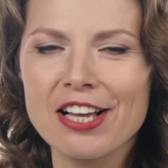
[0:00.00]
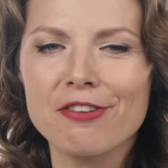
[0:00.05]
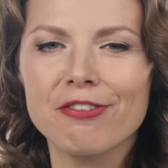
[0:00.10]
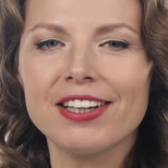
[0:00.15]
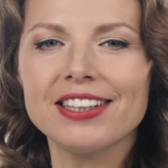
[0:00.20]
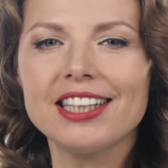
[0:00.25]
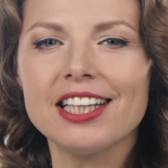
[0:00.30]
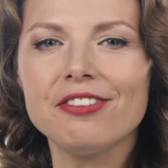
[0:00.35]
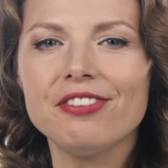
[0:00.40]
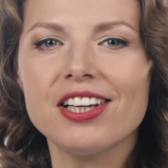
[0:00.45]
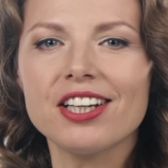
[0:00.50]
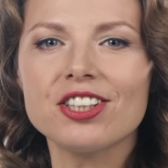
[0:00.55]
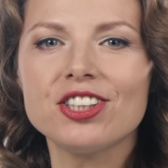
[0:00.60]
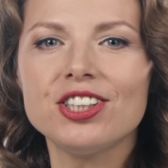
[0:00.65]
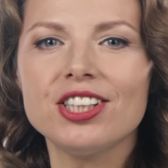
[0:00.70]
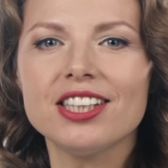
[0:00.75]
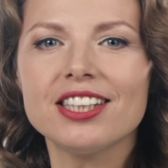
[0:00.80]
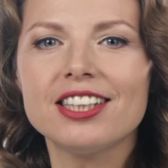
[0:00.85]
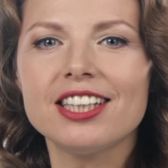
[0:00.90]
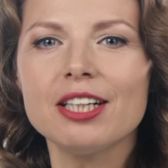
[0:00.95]
The update
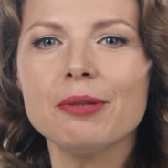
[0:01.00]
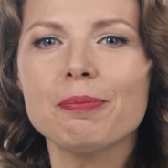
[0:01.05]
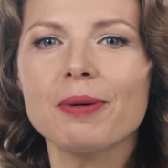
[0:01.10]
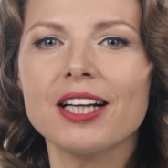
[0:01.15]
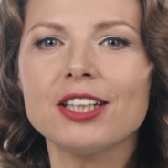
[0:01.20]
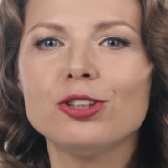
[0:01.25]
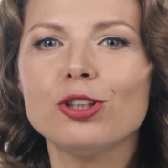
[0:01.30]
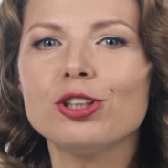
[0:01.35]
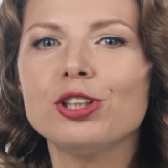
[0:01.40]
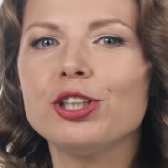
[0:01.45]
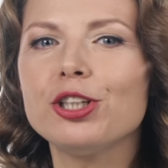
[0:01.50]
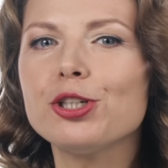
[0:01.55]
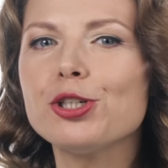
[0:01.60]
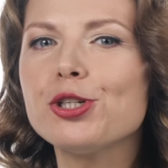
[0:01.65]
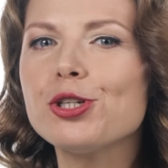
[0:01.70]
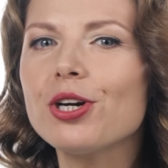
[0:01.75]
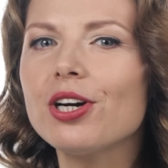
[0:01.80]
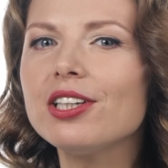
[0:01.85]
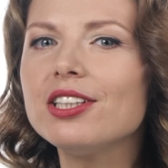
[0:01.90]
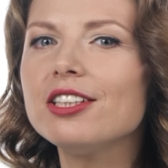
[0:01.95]
includes another
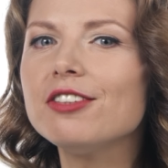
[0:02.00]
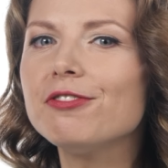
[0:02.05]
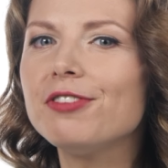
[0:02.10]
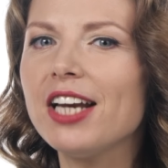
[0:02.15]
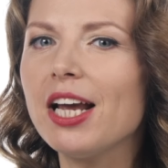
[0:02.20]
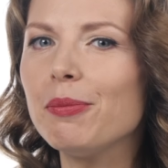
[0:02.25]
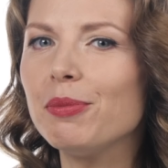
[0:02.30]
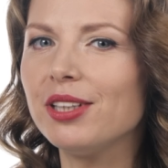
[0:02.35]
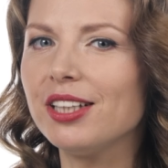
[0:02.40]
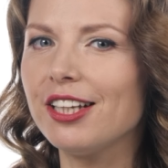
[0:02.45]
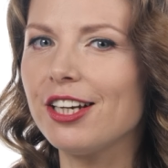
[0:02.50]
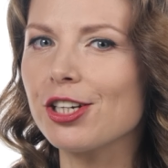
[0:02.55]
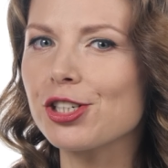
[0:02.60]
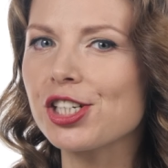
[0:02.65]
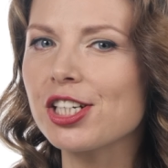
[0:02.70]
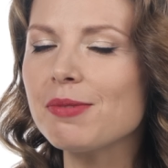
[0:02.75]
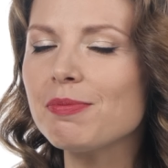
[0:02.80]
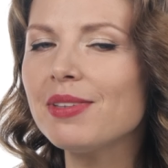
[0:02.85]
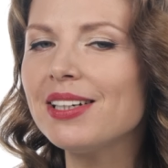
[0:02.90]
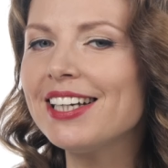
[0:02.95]
temporary mode,
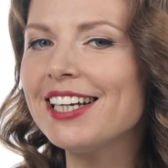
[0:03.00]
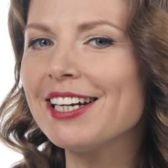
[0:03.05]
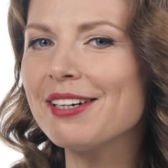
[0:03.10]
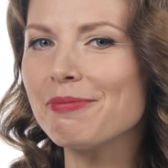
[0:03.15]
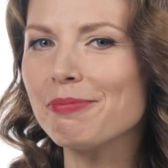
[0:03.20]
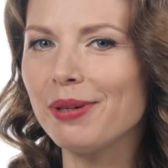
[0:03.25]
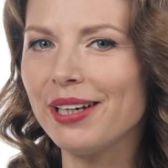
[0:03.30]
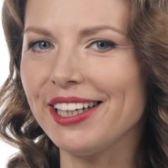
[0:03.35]
Brawl.